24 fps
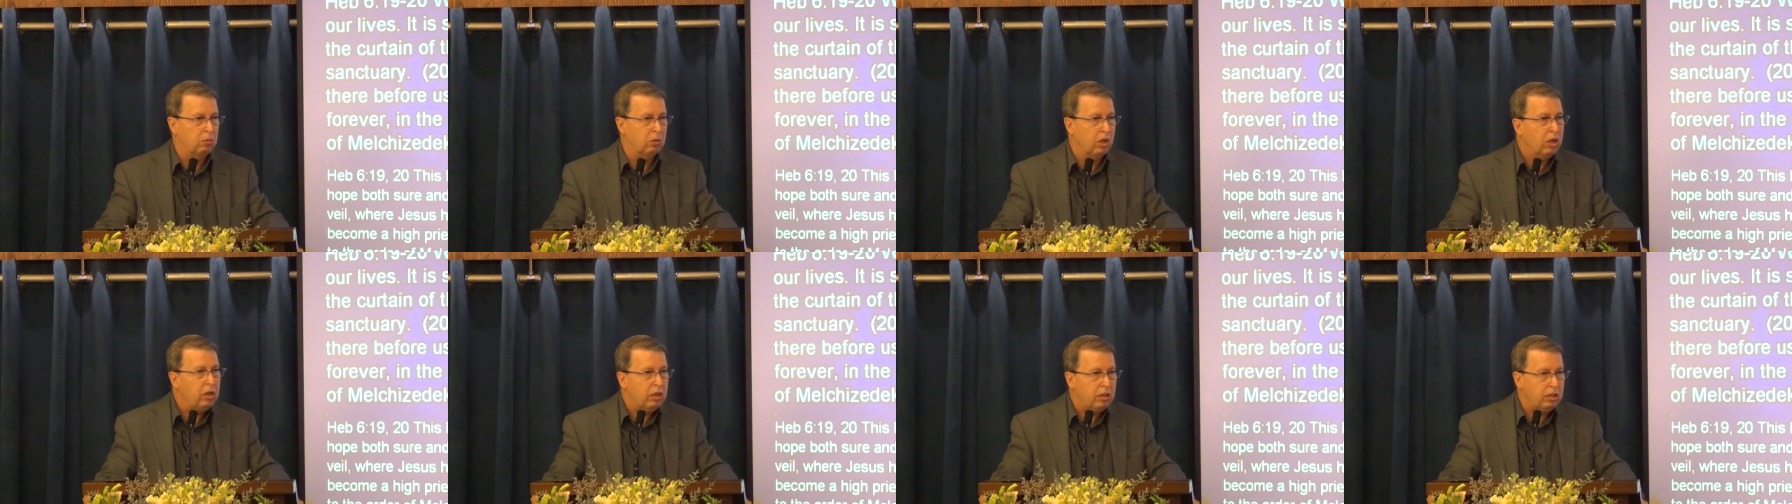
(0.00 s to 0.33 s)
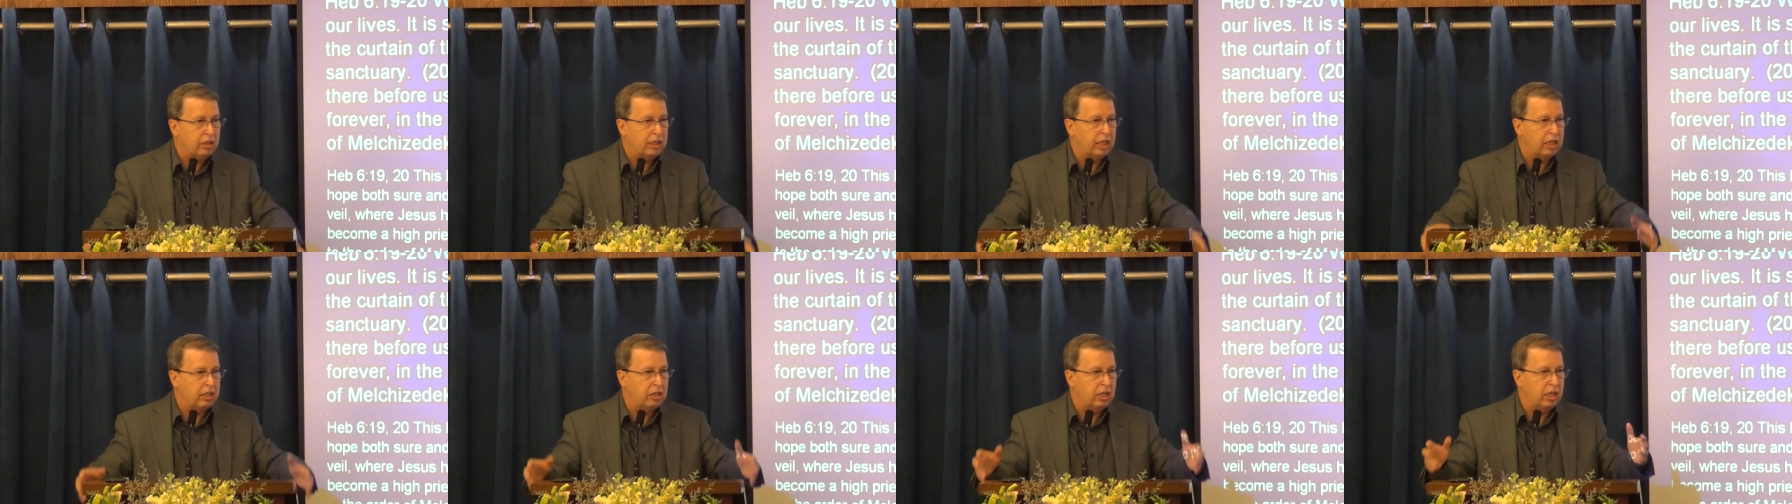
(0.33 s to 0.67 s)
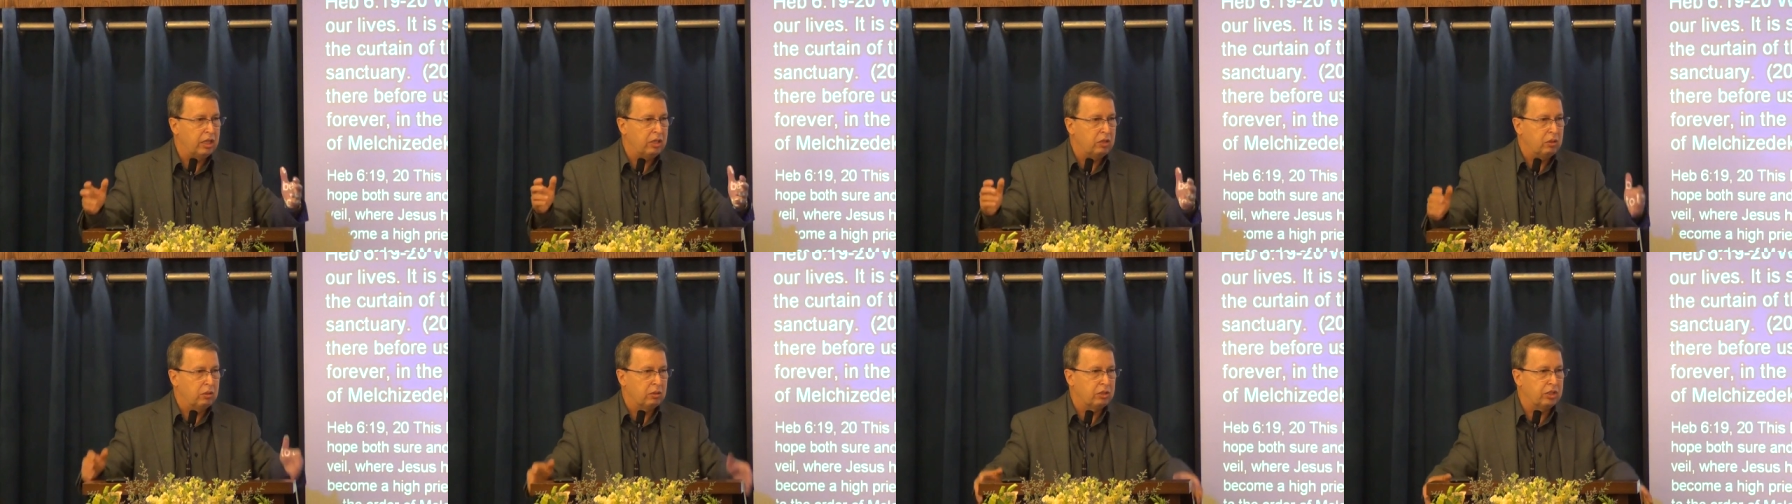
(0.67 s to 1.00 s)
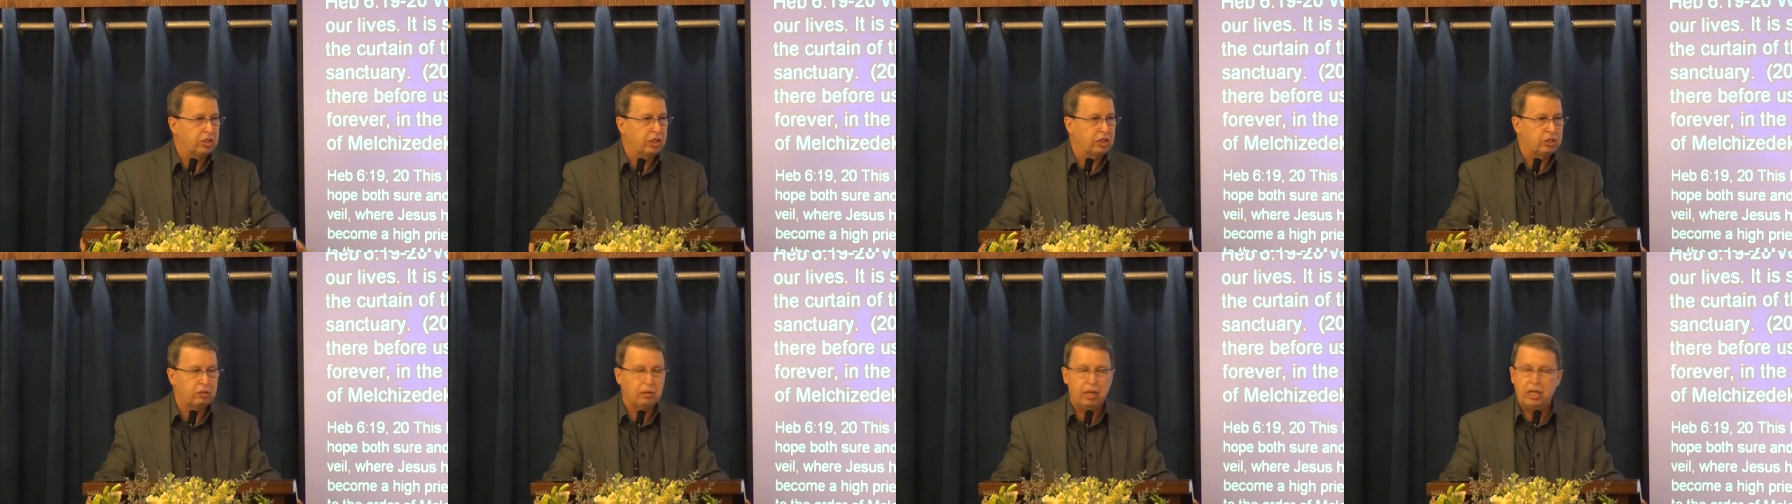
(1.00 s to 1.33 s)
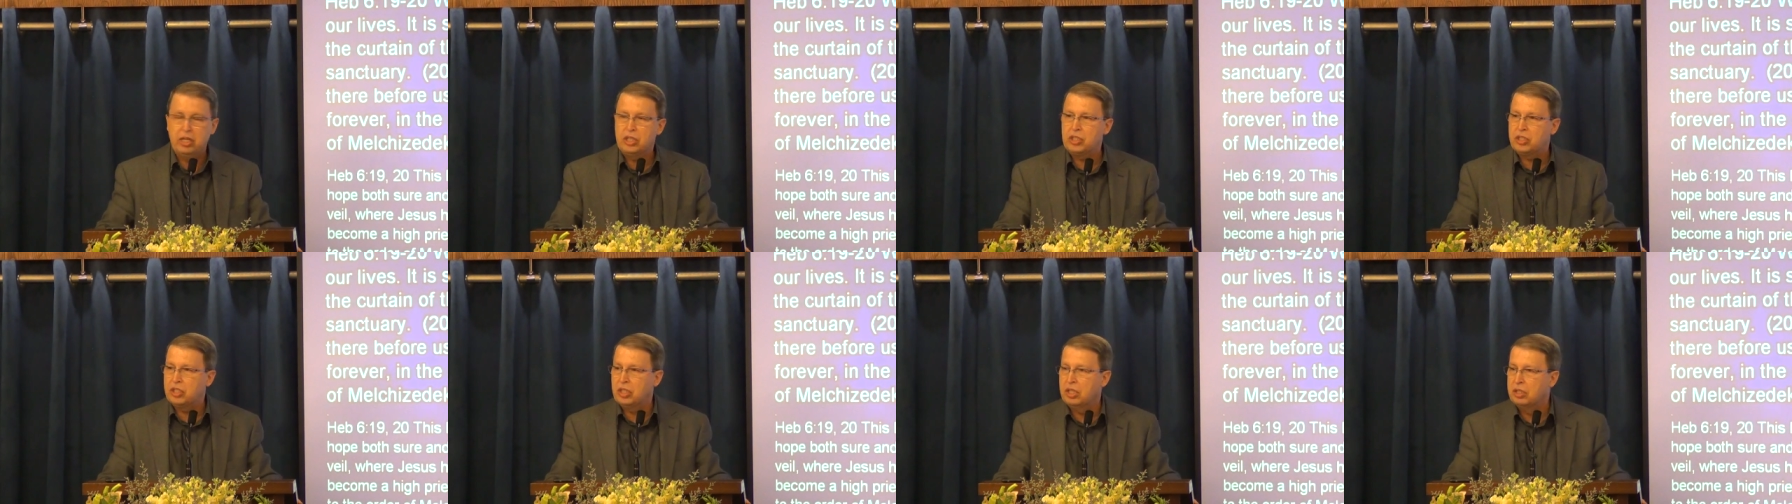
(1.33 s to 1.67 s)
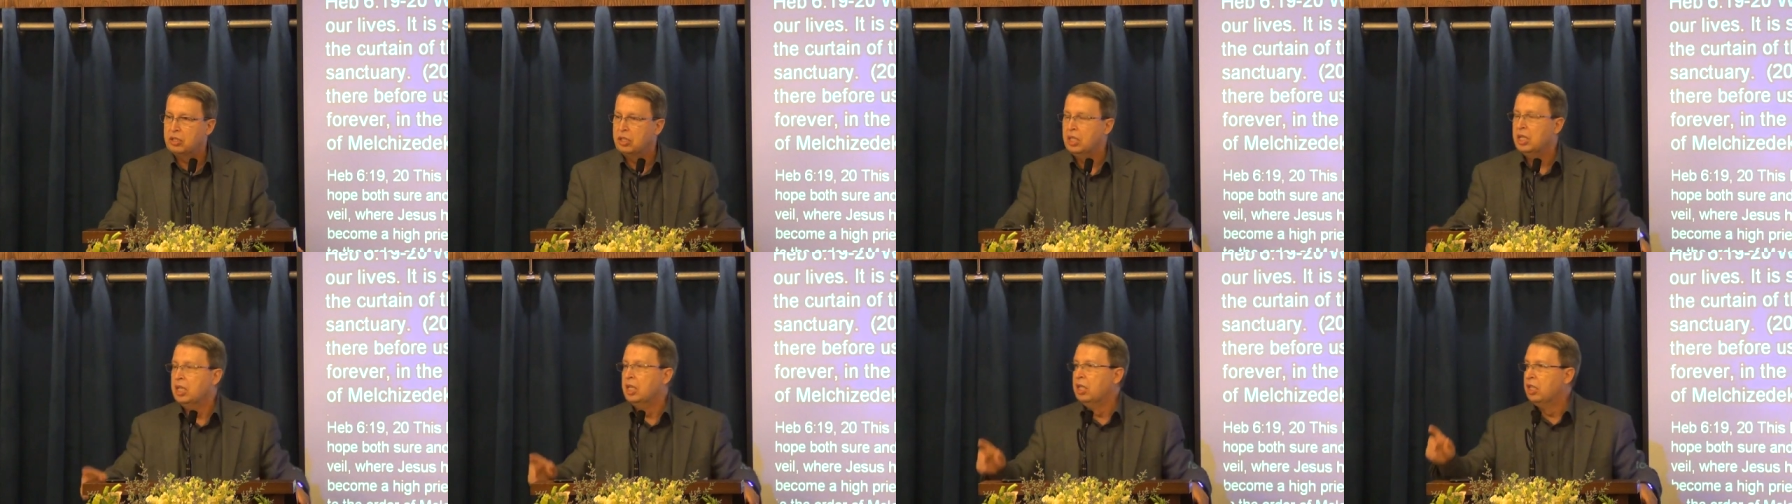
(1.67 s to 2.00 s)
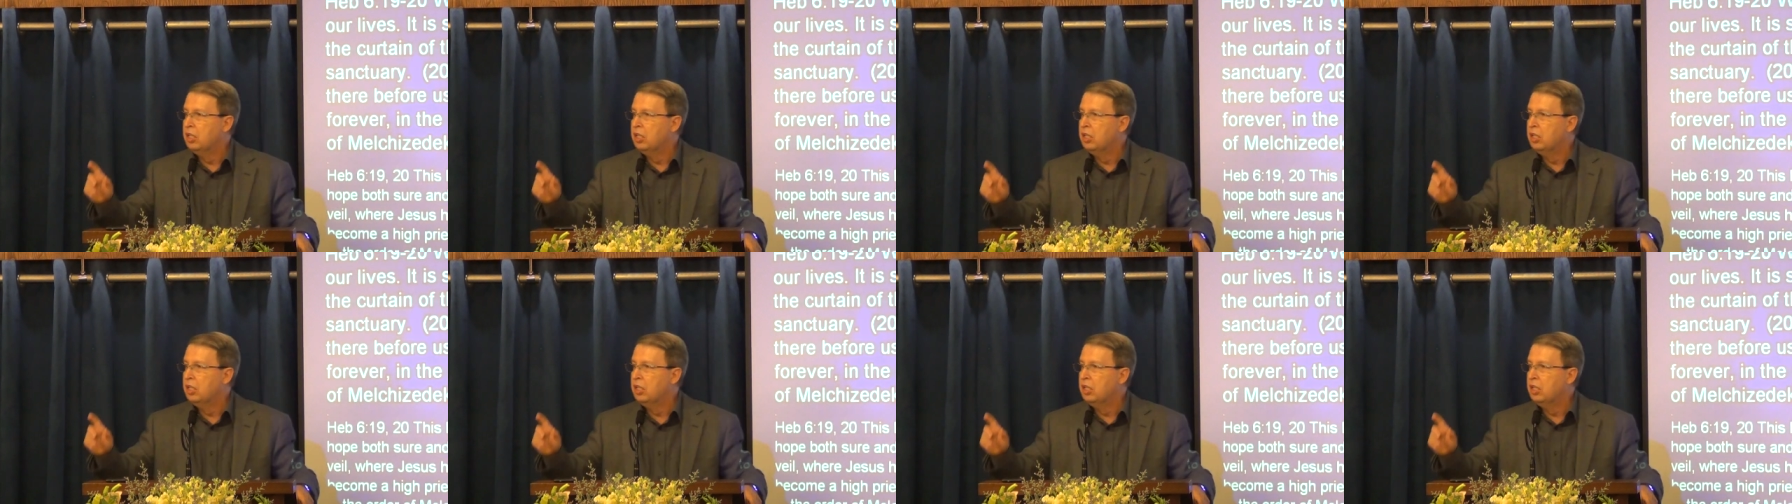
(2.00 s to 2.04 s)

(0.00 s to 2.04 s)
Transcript: world and in your situation.